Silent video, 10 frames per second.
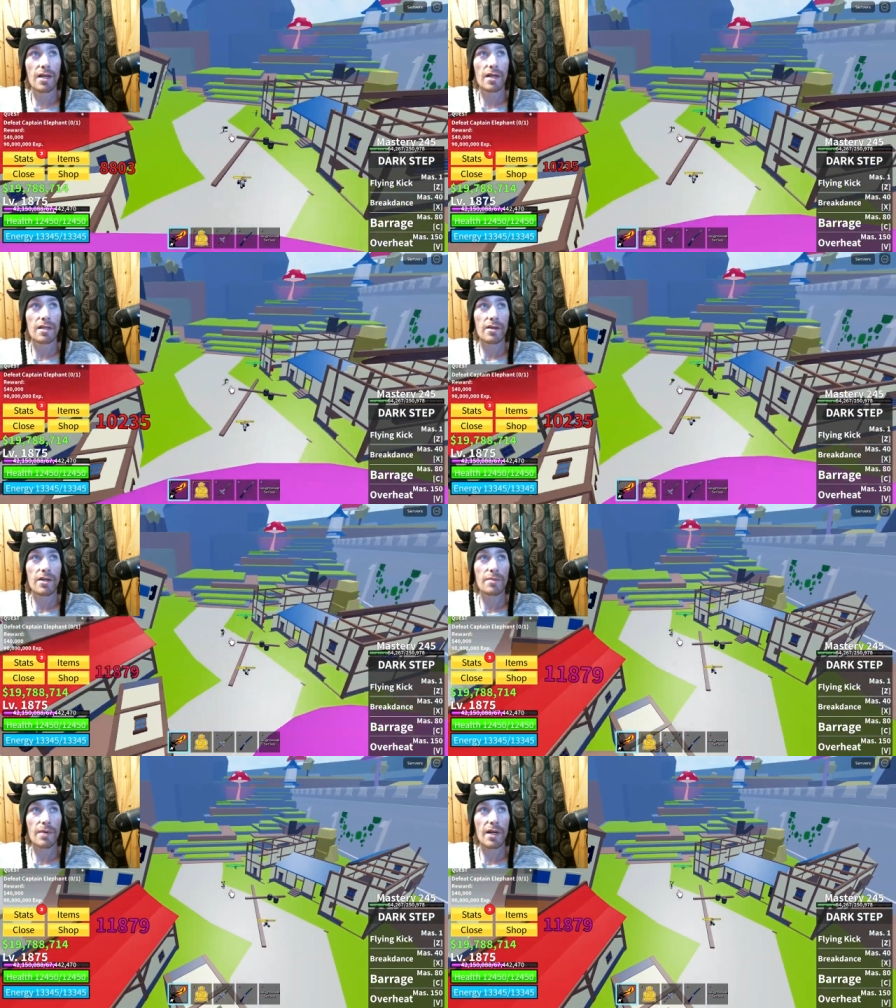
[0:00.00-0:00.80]
So
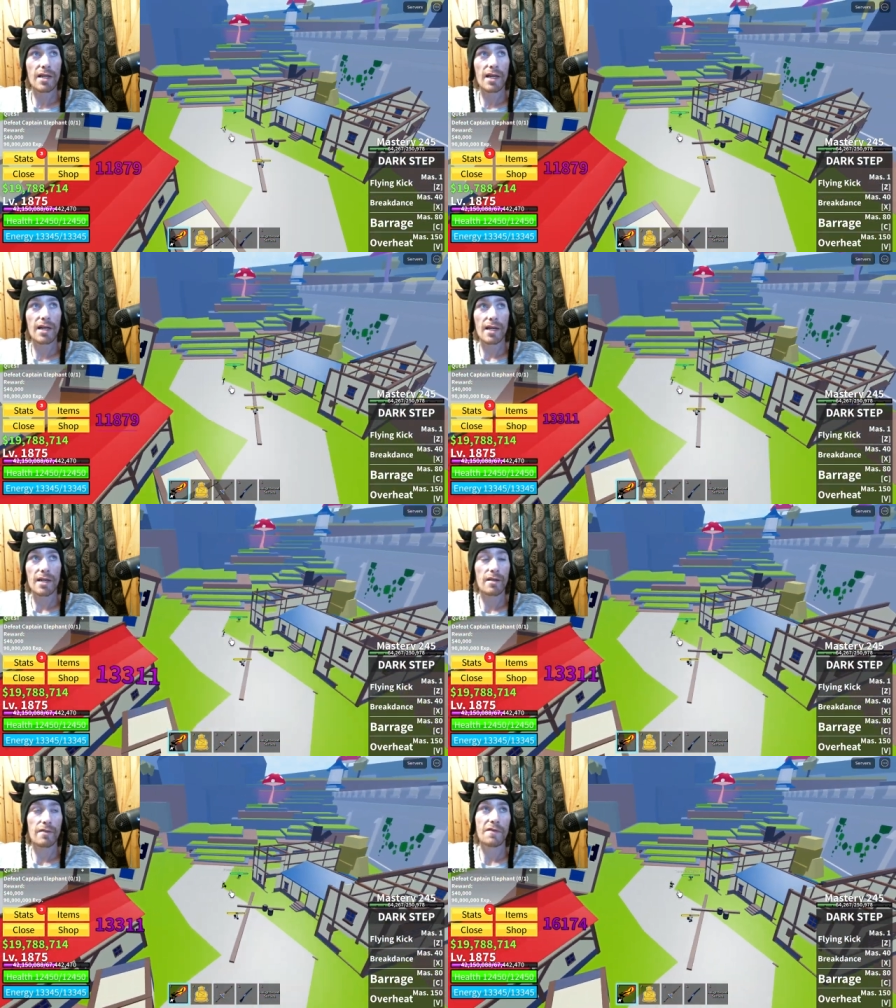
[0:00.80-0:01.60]
he's probably got like
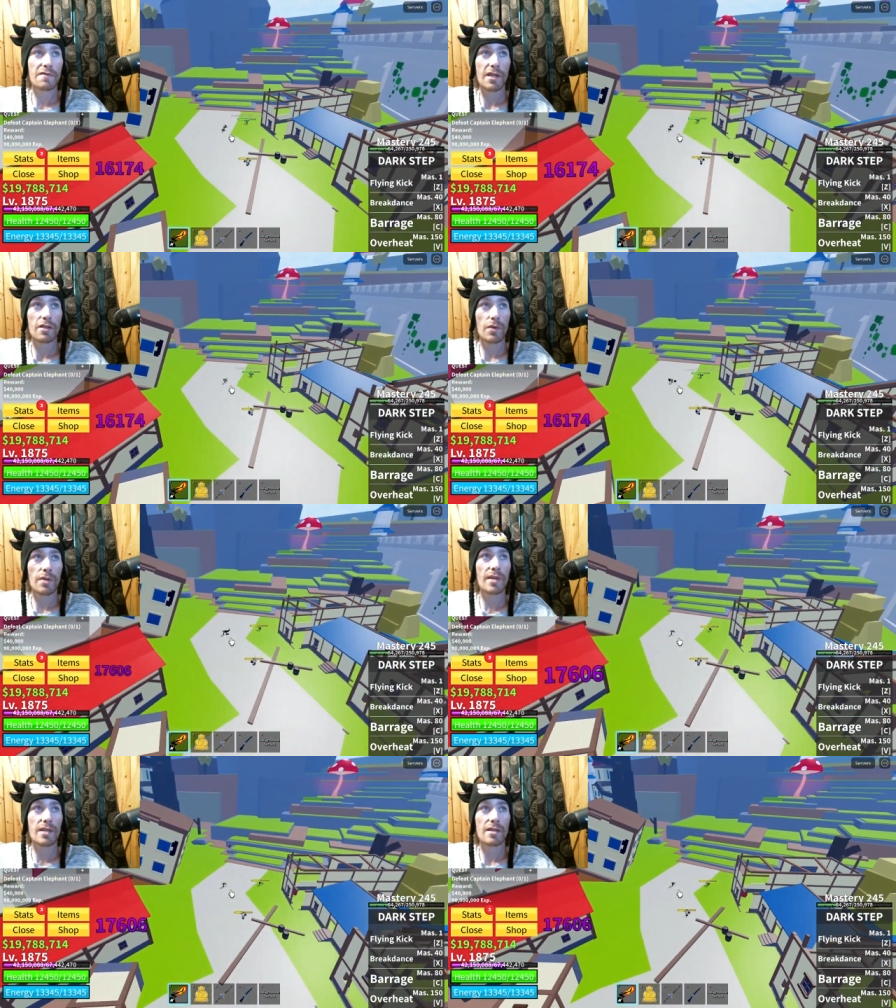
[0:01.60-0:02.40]
another 15, 20
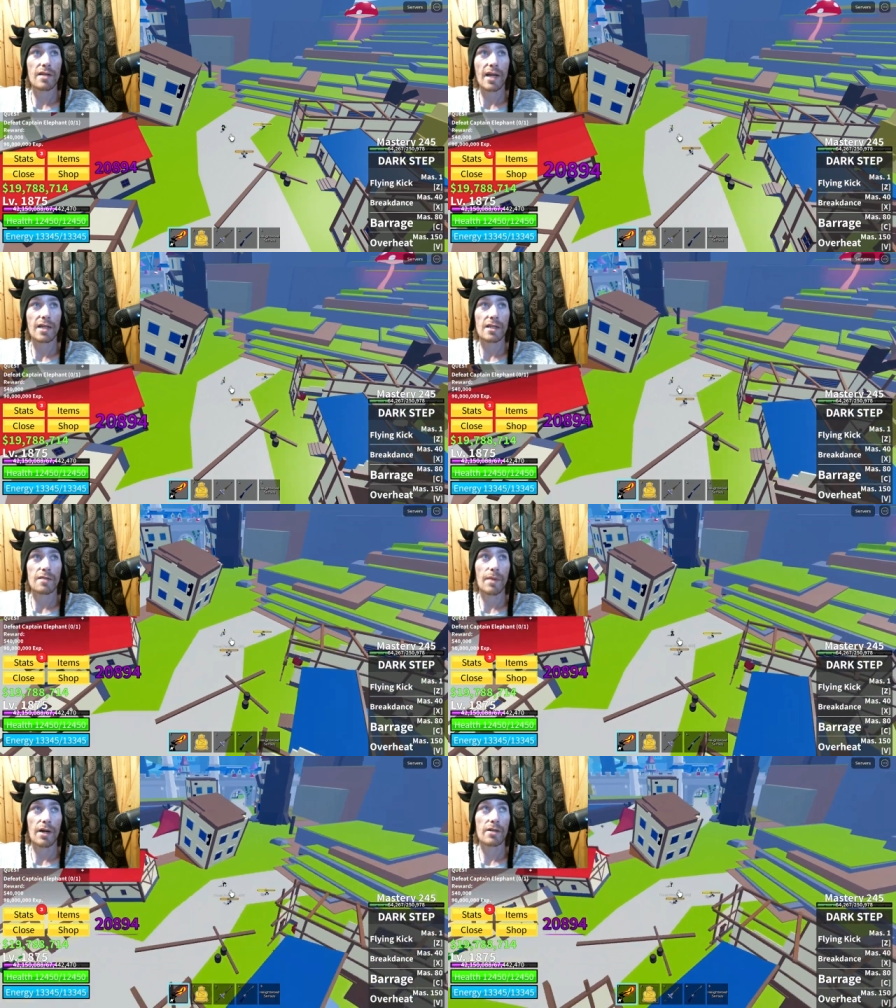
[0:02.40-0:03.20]
minutes till he actually
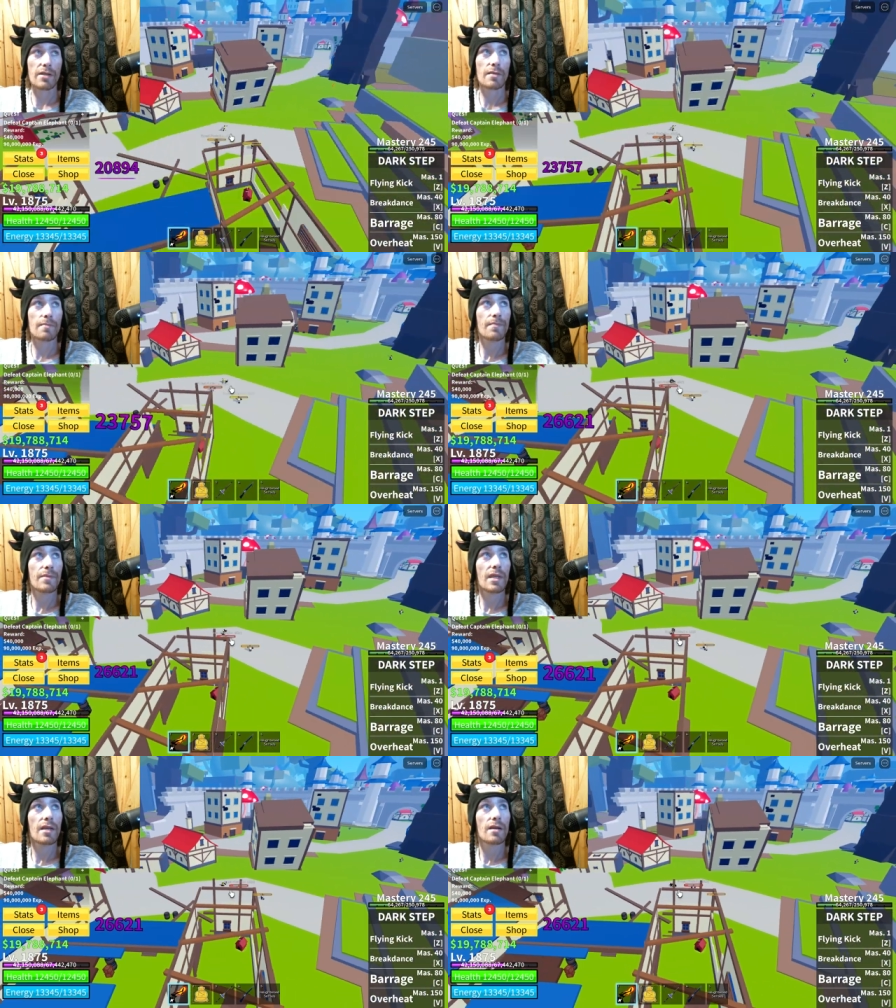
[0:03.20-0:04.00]
spawns,
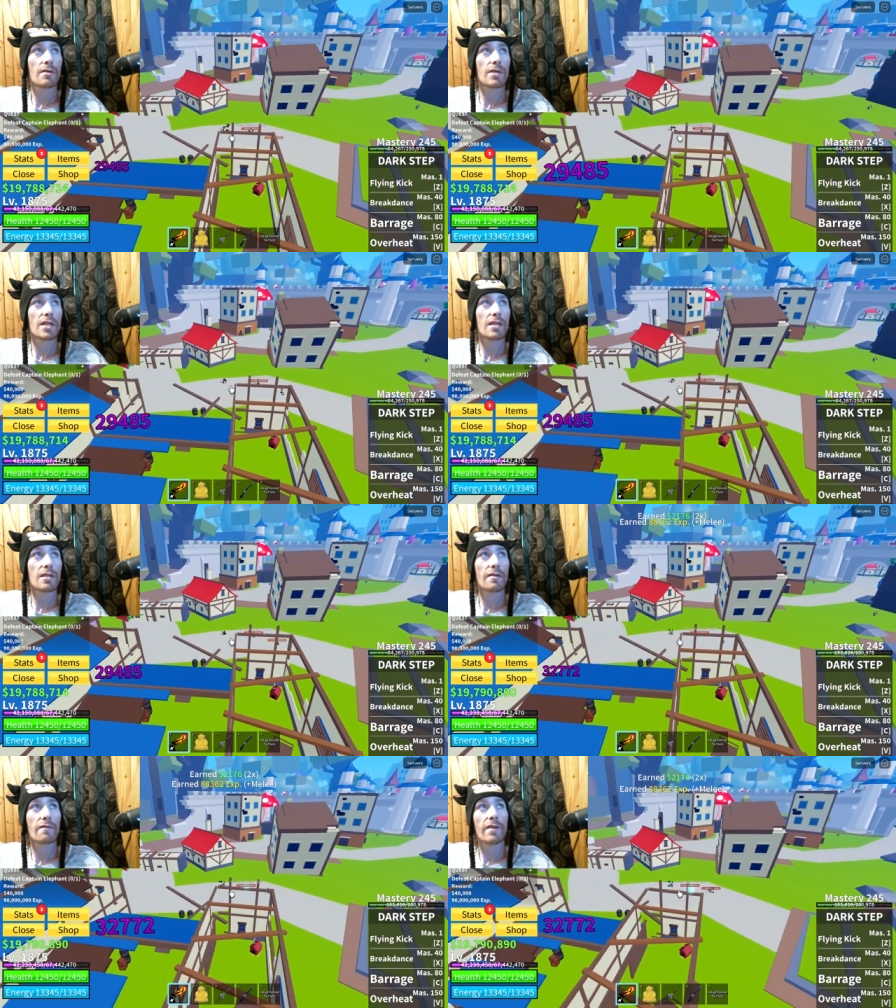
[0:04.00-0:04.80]
which is
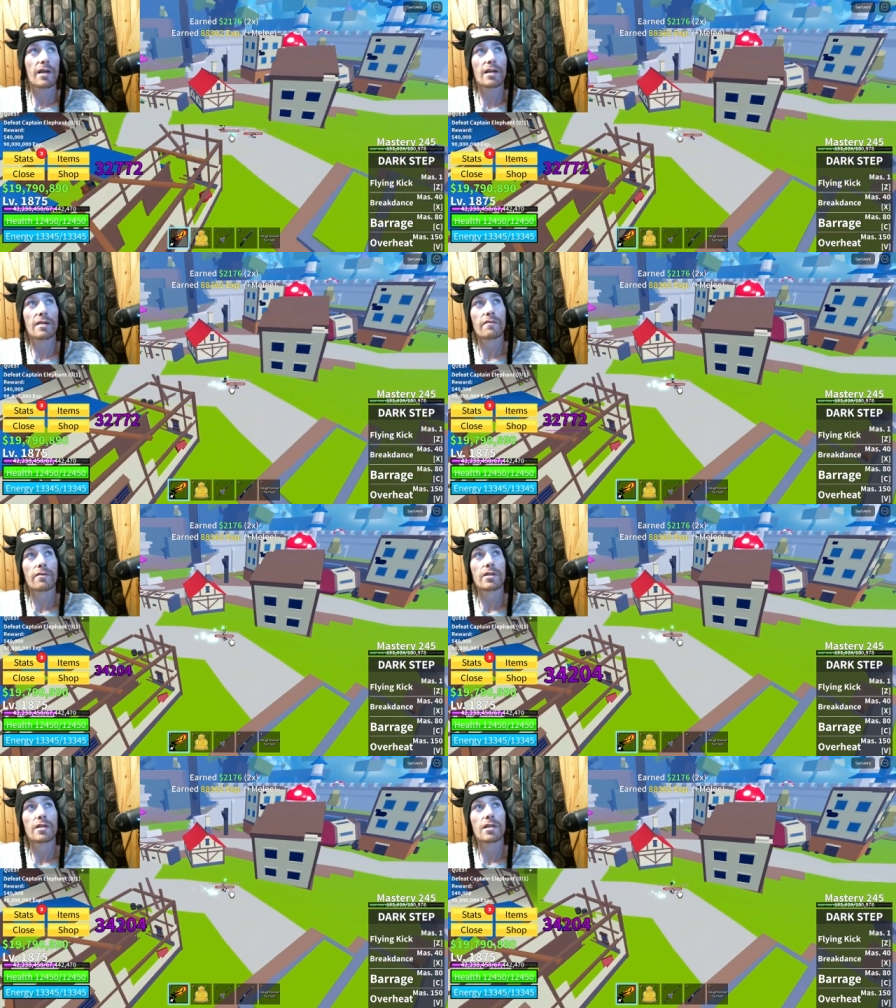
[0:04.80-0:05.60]
very
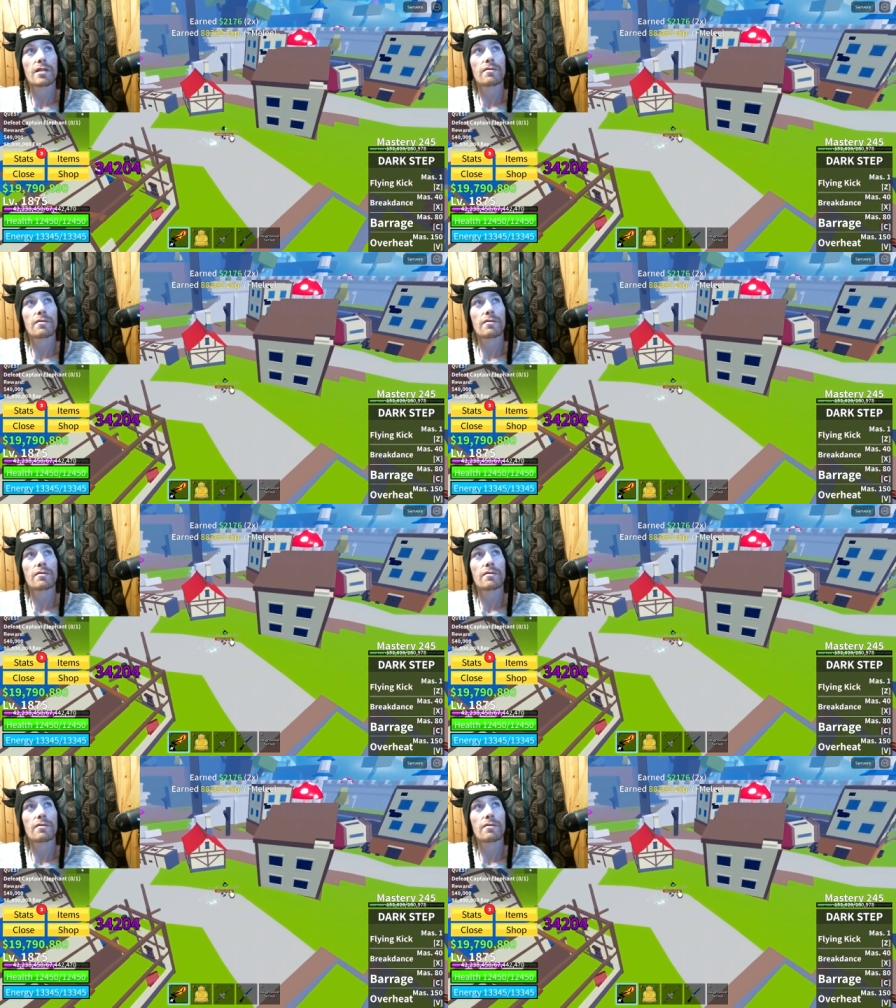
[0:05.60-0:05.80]
unfortunate.